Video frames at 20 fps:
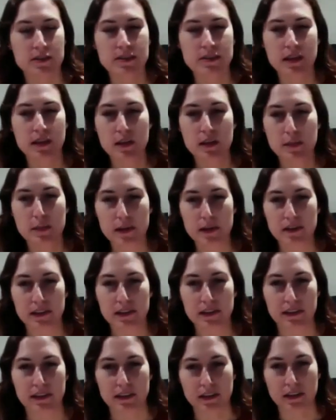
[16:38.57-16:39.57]
all about
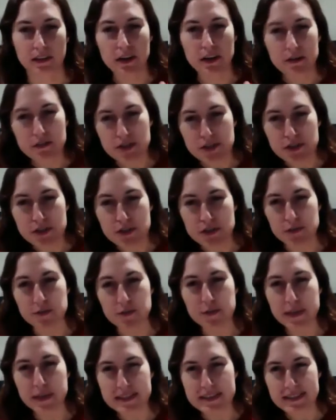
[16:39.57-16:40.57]
like the curvature of
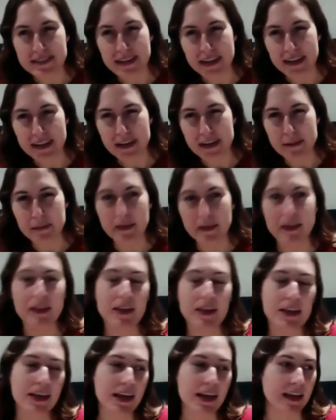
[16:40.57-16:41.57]
space-time,
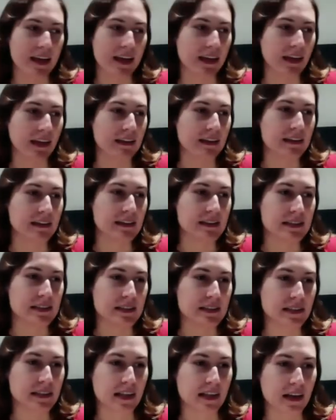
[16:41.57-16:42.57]
and
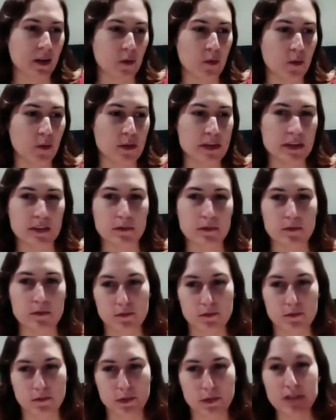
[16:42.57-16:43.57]
we
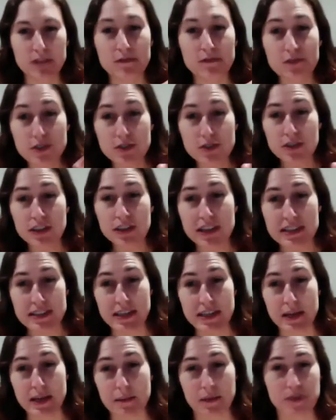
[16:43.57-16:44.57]
can visualize
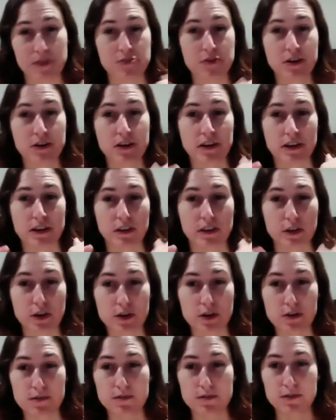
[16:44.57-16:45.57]
that by drawing a
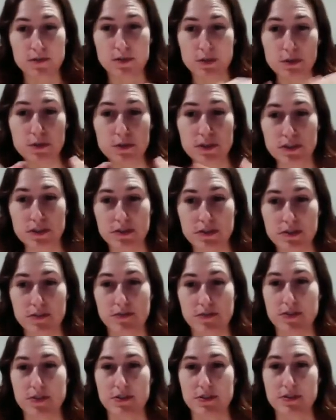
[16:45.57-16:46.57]
curved 2D
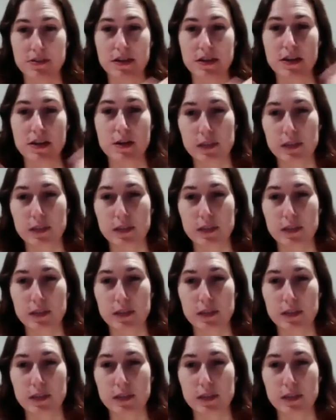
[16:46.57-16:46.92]
surface.